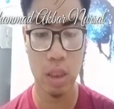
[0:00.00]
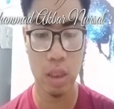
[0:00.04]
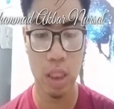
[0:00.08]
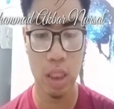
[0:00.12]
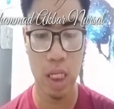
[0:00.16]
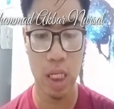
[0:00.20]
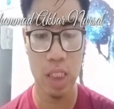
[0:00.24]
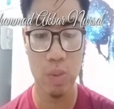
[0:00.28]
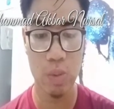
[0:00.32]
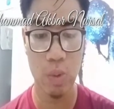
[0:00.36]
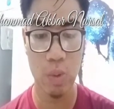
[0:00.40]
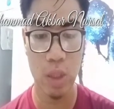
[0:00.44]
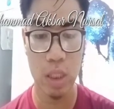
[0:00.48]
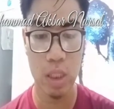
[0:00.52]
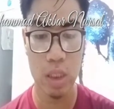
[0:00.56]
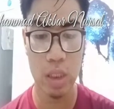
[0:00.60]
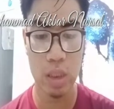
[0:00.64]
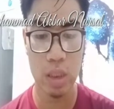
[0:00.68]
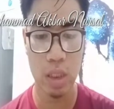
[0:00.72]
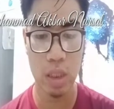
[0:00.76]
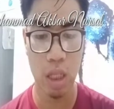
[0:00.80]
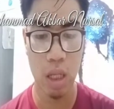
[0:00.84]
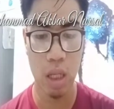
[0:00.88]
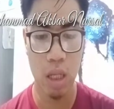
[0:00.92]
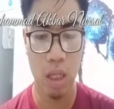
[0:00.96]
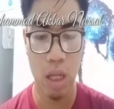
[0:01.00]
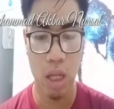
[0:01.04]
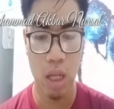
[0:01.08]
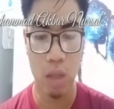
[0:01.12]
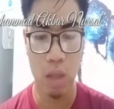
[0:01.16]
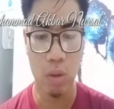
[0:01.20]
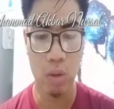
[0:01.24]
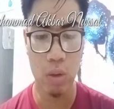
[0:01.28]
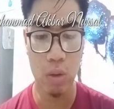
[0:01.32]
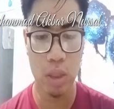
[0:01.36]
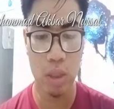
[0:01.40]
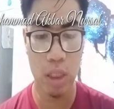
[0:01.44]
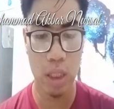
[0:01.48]
last point is
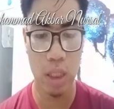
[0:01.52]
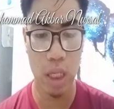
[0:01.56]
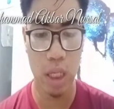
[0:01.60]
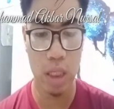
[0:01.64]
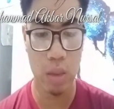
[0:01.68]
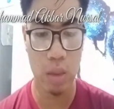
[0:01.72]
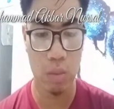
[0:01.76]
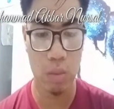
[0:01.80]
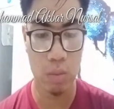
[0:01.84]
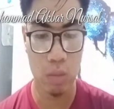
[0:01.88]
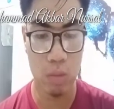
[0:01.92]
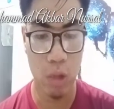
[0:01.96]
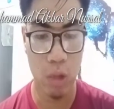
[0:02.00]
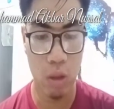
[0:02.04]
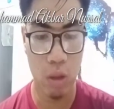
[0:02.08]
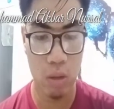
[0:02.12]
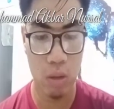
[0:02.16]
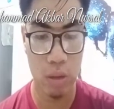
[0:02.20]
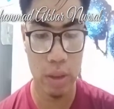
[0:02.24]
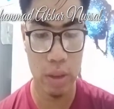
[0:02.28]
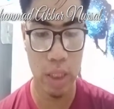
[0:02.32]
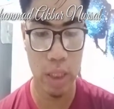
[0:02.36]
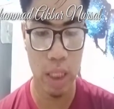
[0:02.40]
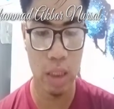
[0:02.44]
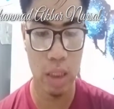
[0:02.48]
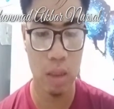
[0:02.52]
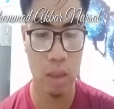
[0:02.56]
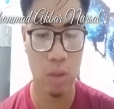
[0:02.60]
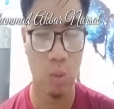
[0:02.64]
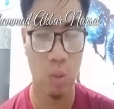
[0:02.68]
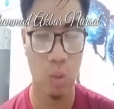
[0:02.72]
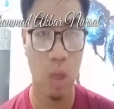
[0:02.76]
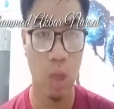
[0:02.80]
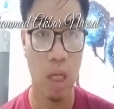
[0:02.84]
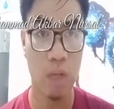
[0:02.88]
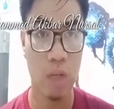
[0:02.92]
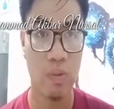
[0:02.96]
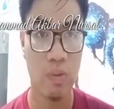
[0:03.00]
looking at more than
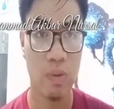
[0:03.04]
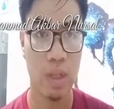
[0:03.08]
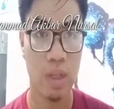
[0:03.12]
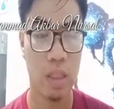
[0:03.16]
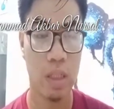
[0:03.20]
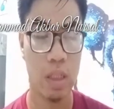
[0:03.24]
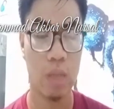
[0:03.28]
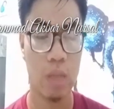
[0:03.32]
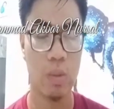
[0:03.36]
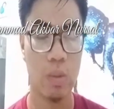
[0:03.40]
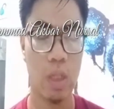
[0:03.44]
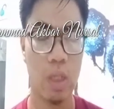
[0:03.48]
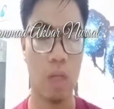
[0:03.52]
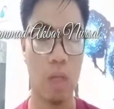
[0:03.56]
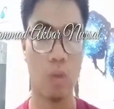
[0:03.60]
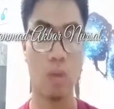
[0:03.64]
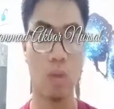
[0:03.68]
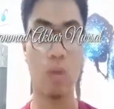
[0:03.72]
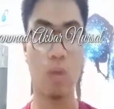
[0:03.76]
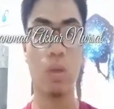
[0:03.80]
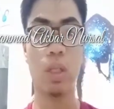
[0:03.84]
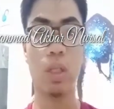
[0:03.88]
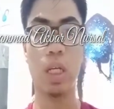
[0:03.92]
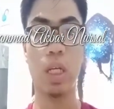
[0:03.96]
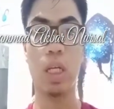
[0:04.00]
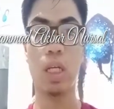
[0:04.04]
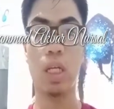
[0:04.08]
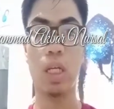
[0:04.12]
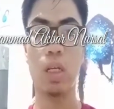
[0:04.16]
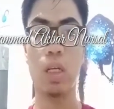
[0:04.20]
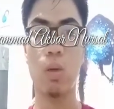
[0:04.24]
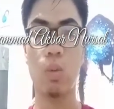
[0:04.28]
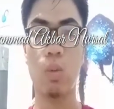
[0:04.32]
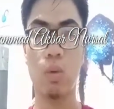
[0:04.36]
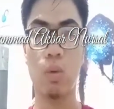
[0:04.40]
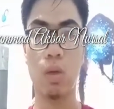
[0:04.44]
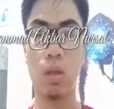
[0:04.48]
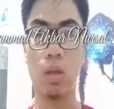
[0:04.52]
one variable.
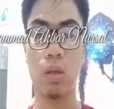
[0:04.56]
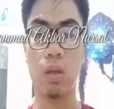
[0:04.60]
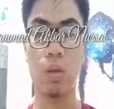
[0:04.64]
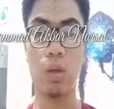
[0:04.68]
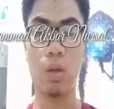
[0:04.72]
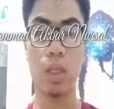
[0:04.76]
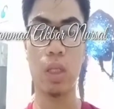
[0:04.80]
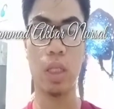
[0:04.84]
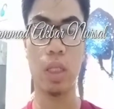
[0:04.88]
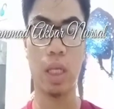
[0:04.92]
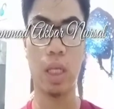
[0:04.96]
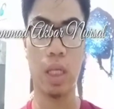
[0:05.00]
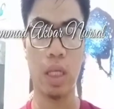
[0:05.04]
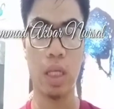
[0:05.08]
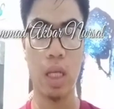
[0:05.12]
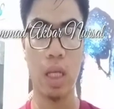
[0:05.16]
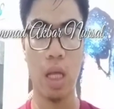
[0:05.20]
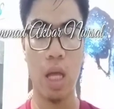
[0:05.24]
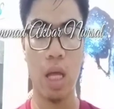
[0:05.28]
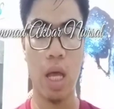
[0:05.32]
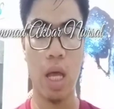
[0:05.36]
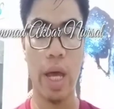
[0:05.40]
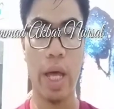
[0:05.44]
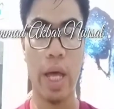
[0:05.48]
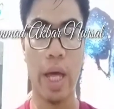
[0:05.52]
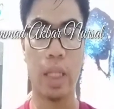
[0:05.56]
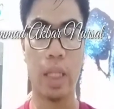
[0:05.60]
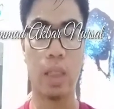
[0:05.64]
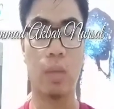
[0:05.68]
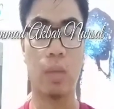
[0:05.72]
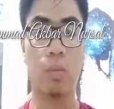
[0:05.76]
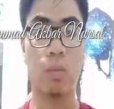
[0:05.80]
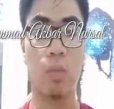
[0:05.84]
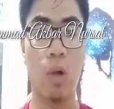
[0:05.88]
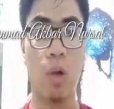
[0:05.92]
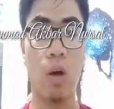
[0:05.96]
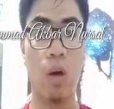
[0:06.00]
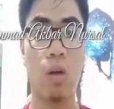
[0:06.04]
Looking at
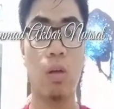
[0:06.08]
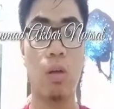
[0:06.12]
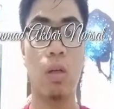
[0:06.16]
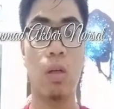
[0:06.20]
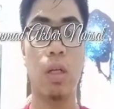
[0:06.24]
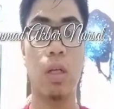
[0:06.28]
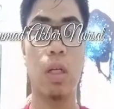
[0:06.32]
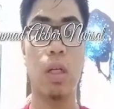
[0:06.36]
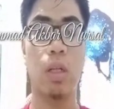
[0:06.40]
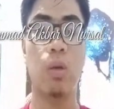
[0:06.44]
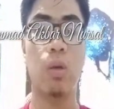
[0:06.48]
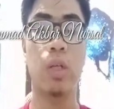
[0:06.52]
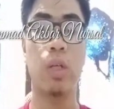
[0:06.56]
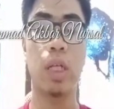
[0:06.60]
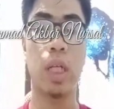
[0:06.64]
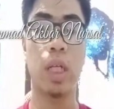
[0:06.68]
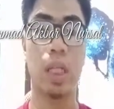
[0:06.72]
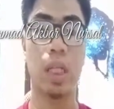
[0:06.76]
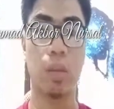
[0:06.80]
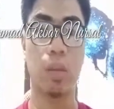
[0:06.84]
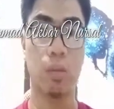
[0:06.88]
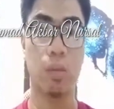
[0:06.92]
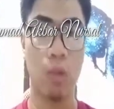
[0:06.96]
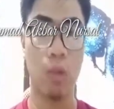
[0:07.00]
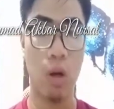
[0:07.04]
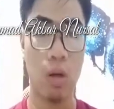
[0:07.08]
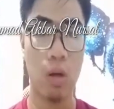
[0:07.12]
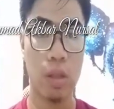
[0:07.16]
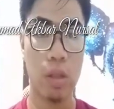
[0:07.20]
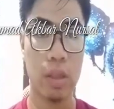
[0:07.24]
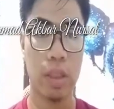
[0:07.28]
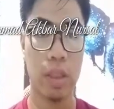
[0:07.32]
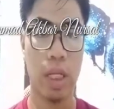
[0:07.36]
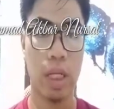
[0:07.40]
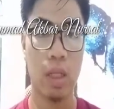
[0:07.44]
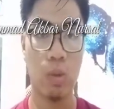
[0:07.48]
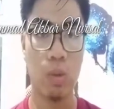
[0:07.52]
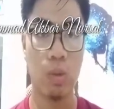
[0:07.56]
more
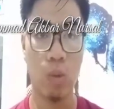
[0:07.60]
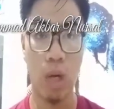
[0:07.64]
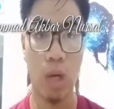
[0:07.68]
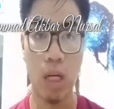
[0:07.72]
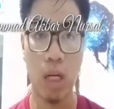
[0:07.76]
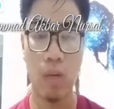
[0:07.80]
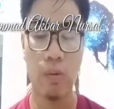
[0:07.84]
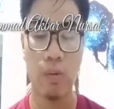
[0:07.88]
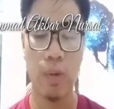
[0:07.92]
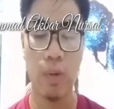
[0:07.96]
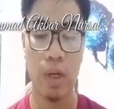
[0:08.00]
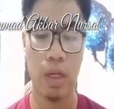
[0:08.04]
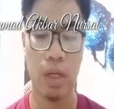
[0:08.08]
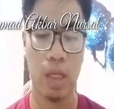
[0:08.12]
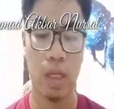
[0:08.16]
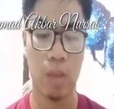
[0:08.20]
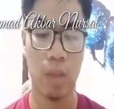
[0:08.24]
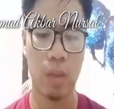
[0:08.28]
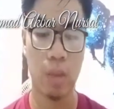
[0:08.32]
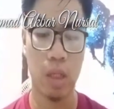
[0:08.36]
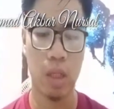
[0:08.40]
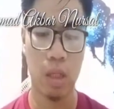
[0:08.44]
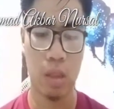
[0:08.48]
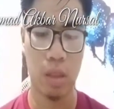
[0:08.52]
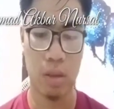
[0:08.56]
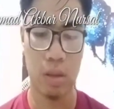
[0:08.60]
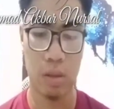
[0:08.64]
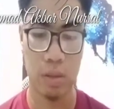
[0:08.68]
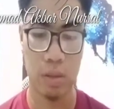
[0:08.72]
than one variable.